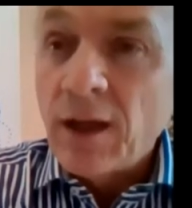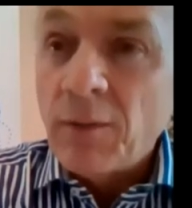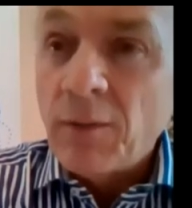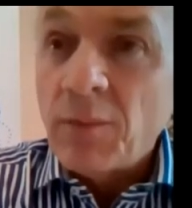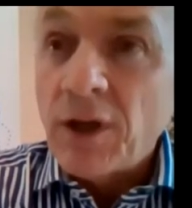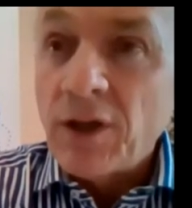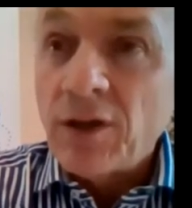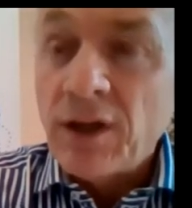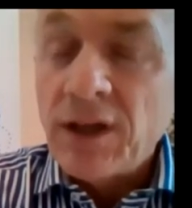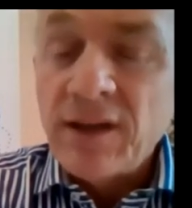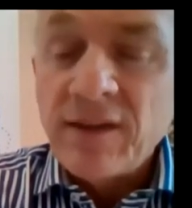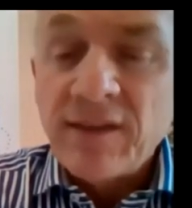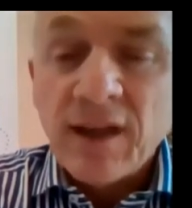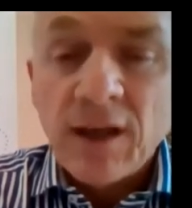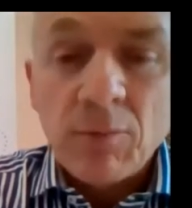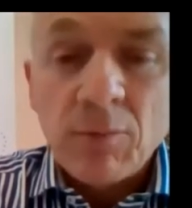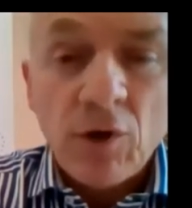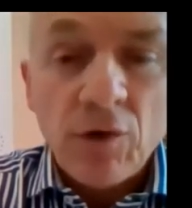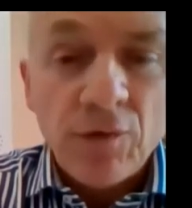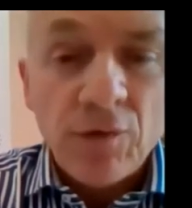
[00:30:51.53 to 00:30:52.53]
But in
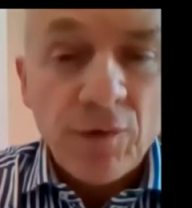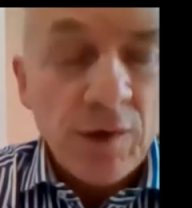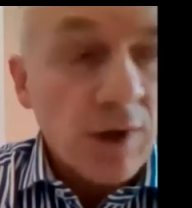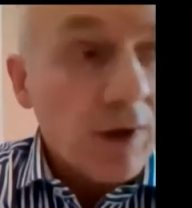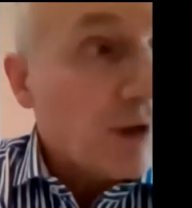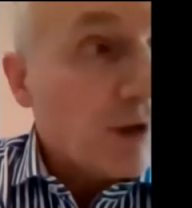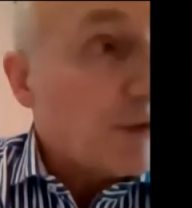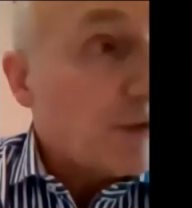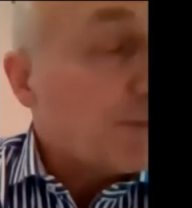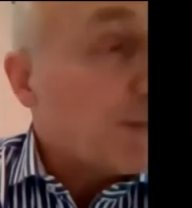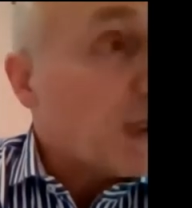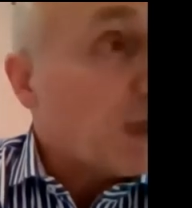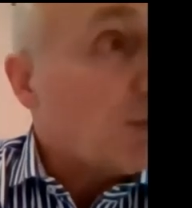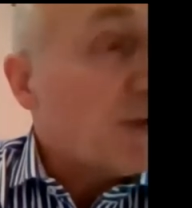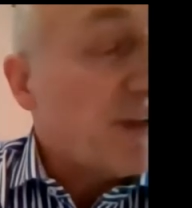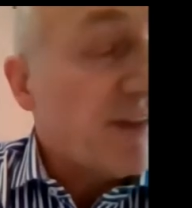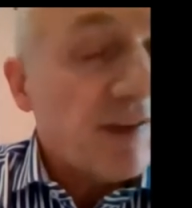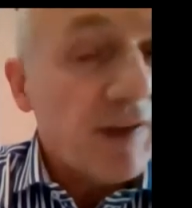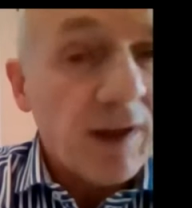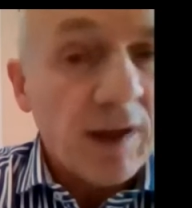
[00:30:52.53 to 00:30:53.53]
terms of, I
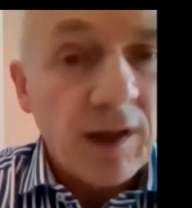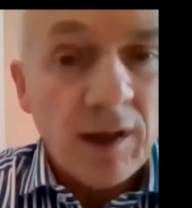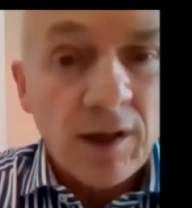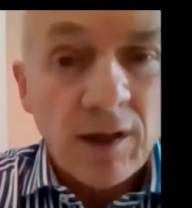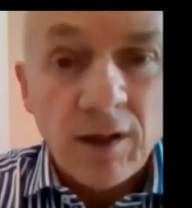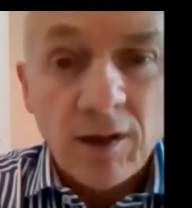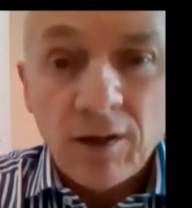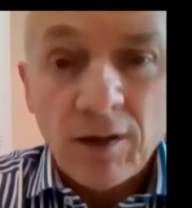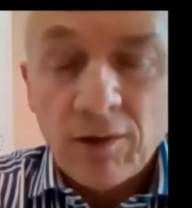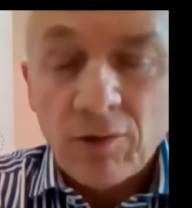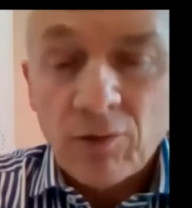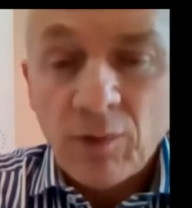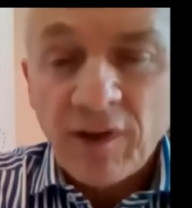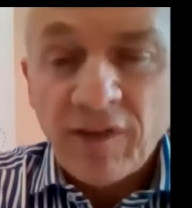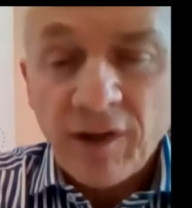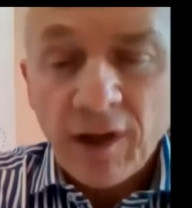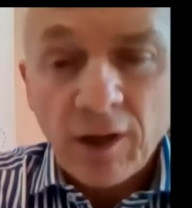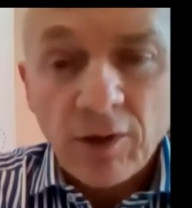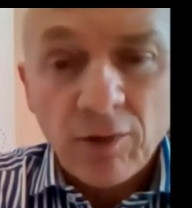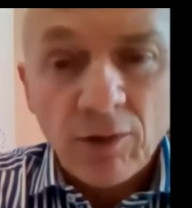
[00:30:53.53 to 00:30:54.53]
would say,
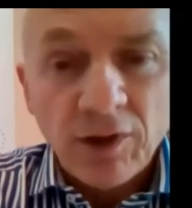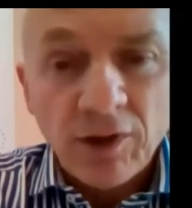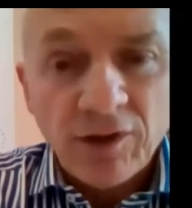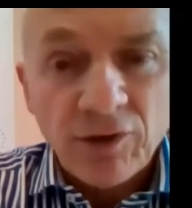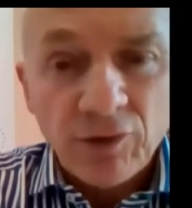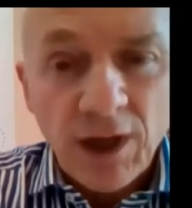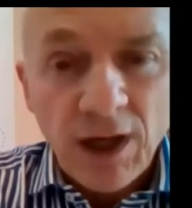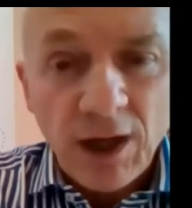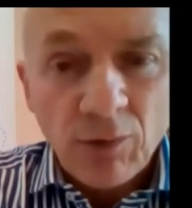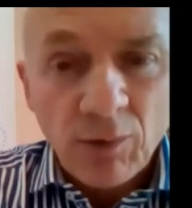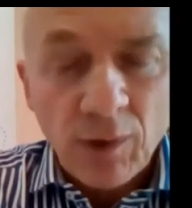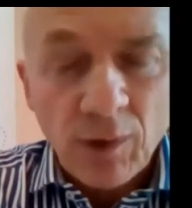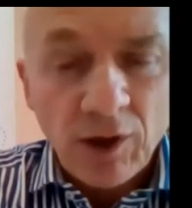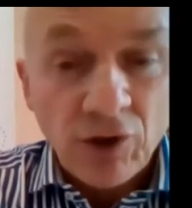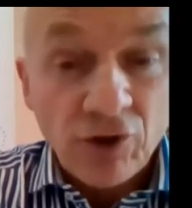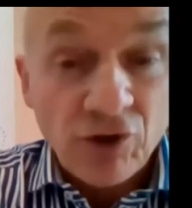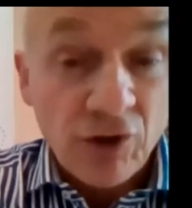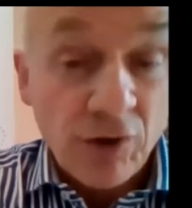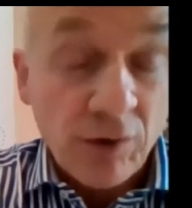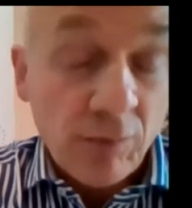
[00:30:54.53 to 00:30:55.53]
recycling to the
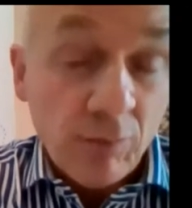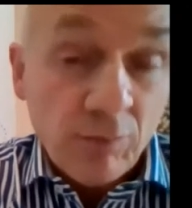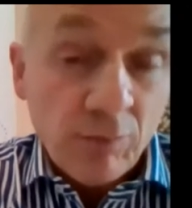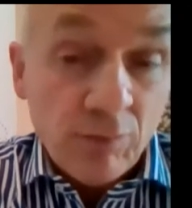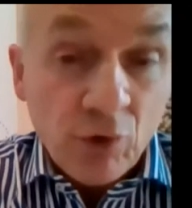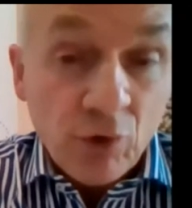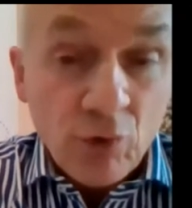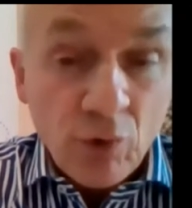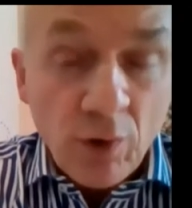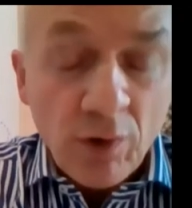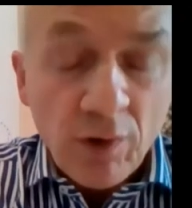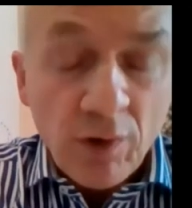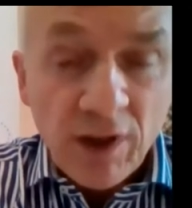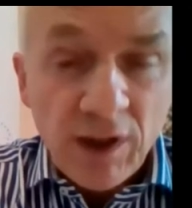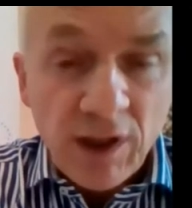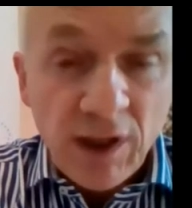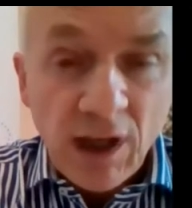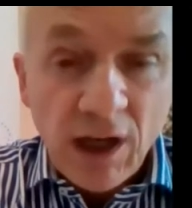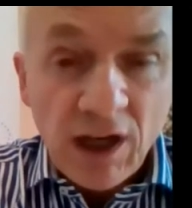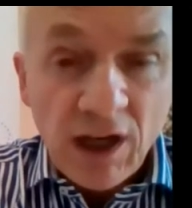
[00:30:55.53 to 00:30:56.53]
aquaculture, growing
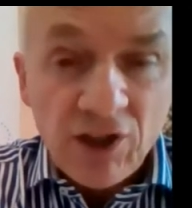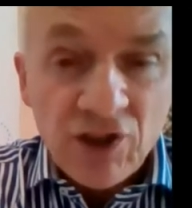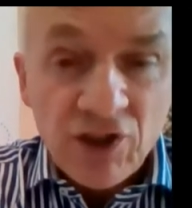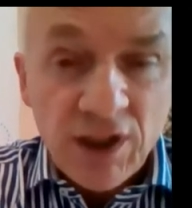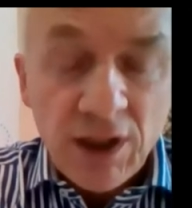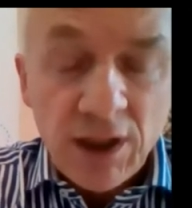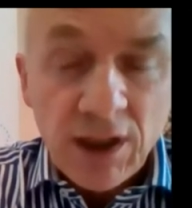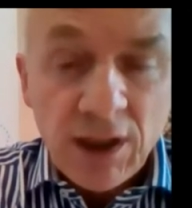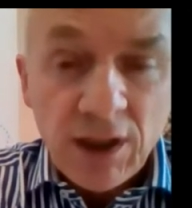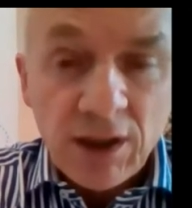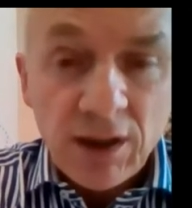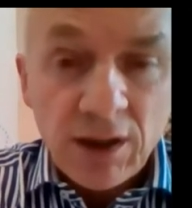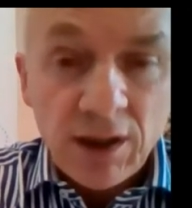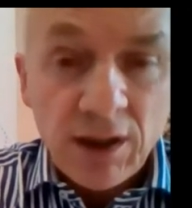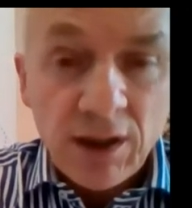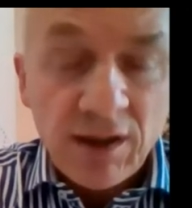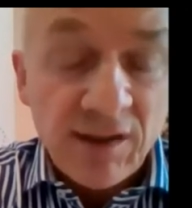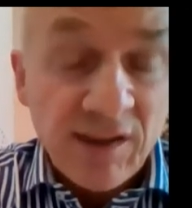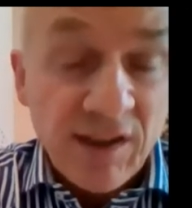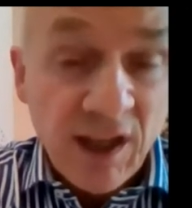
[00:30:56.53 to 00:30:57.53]
the algae
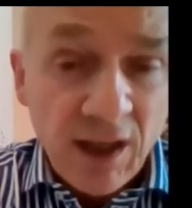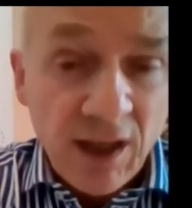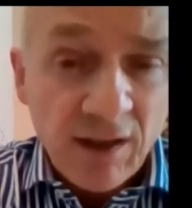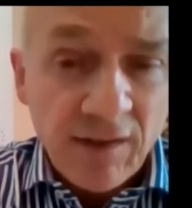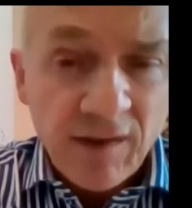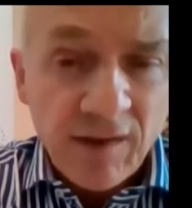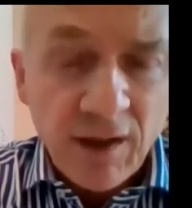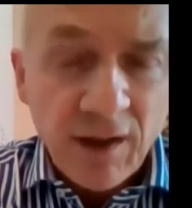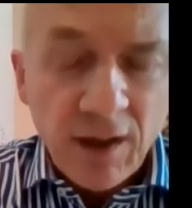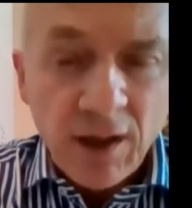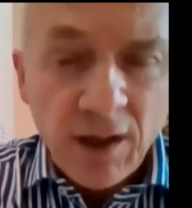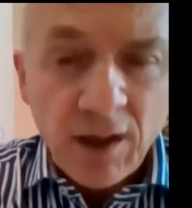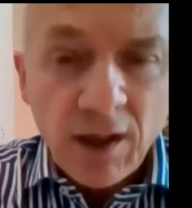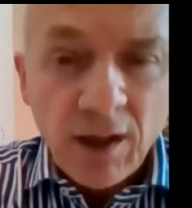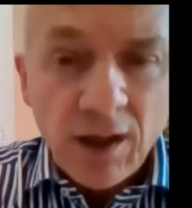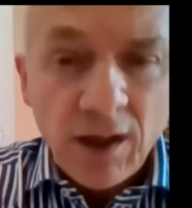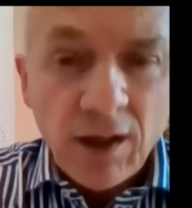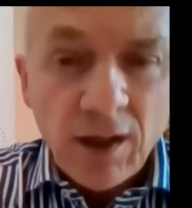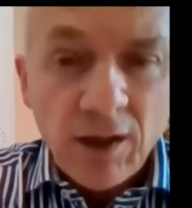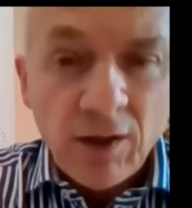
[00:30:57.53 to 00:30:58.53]
in tanks,
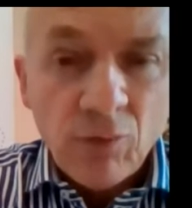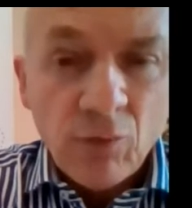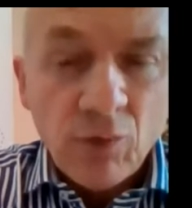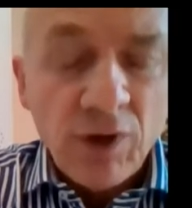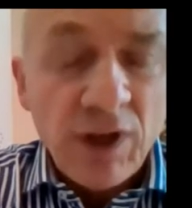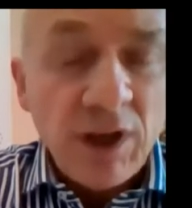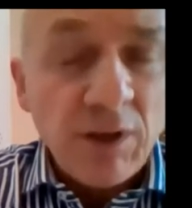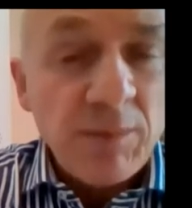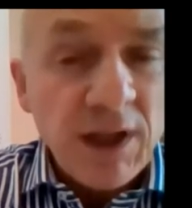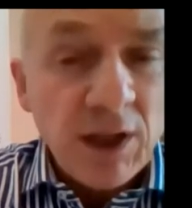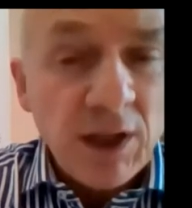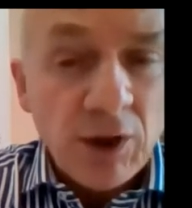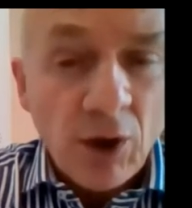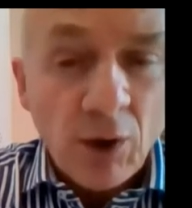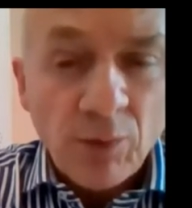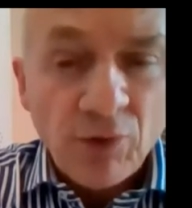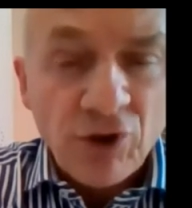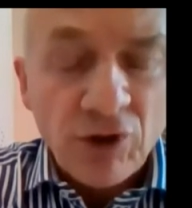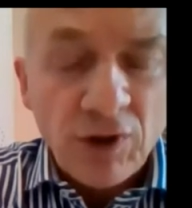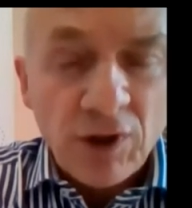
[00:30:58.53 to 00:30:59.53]
would it be an
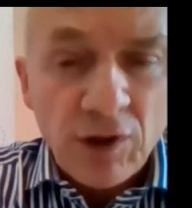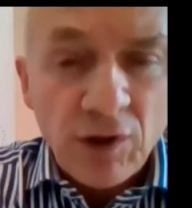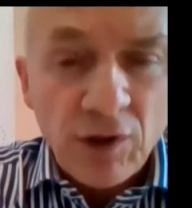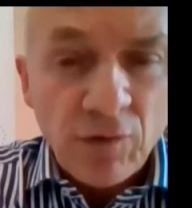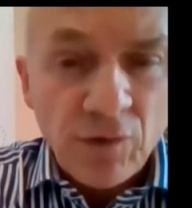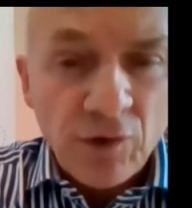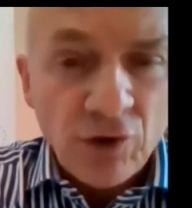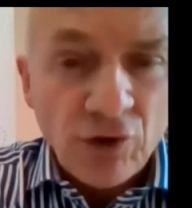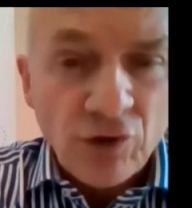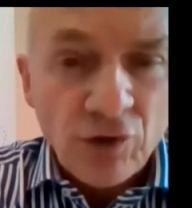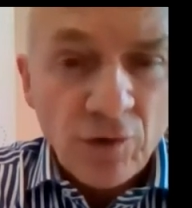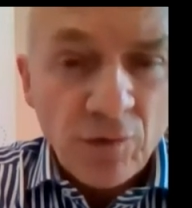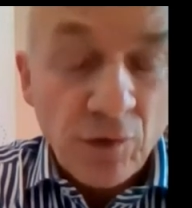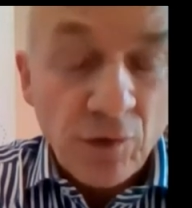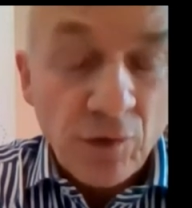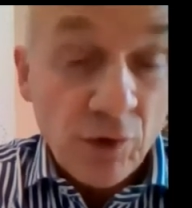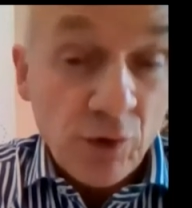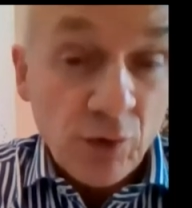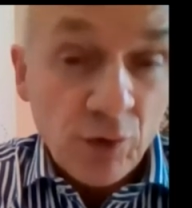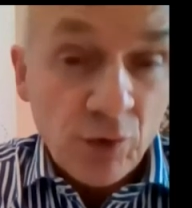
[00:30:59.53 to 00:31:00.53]
option in the future
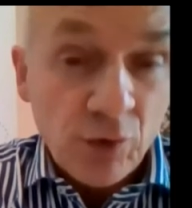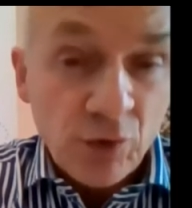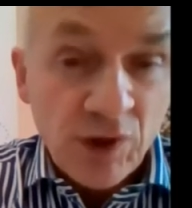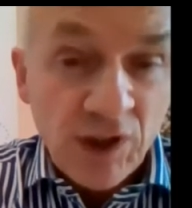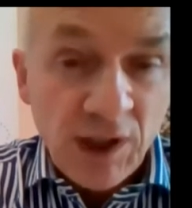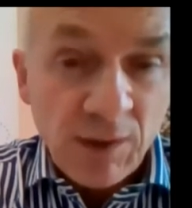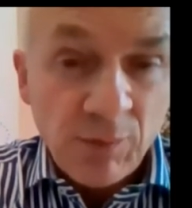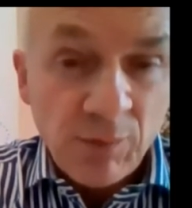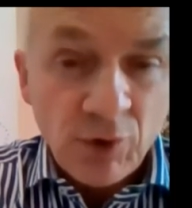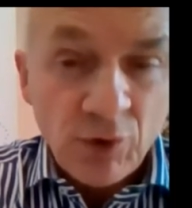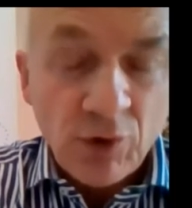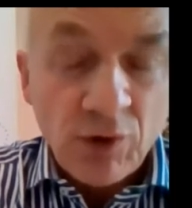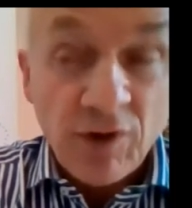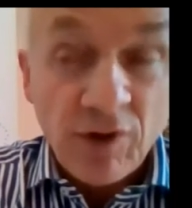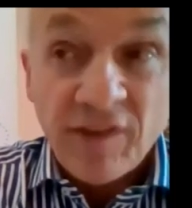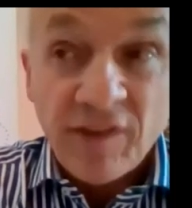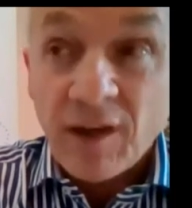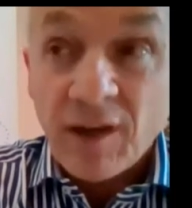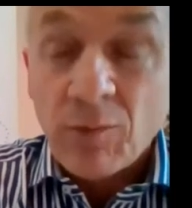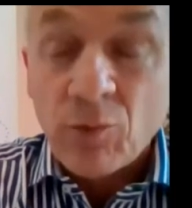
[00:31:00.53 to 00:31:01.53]
for you to keep, you know, the
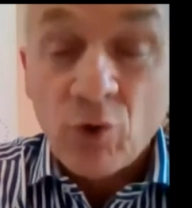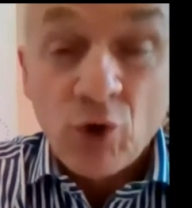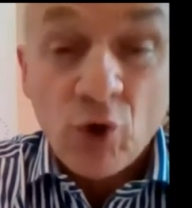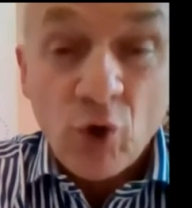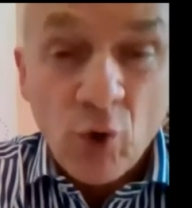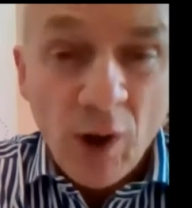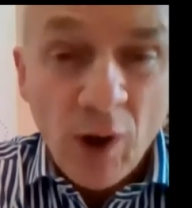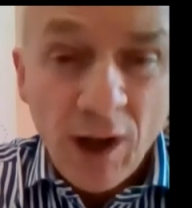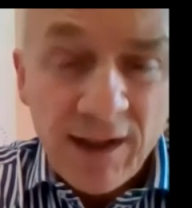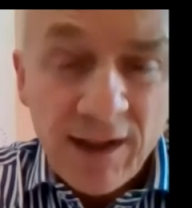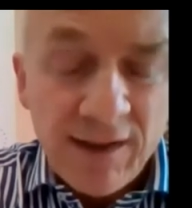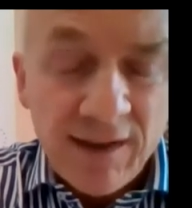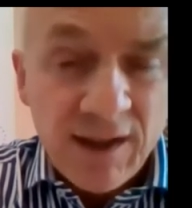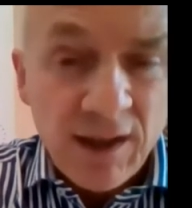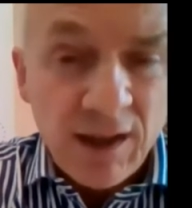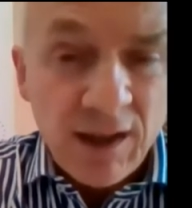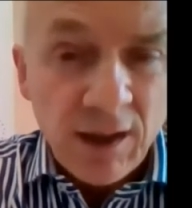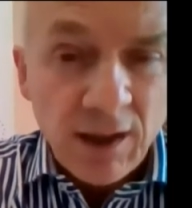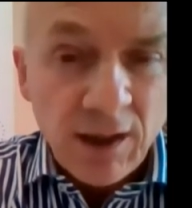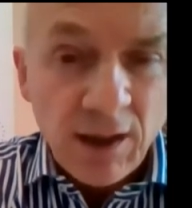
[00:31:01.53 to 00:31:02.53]
same
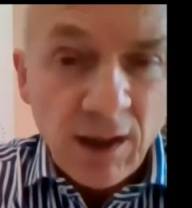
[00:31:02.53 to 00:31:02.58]
quality?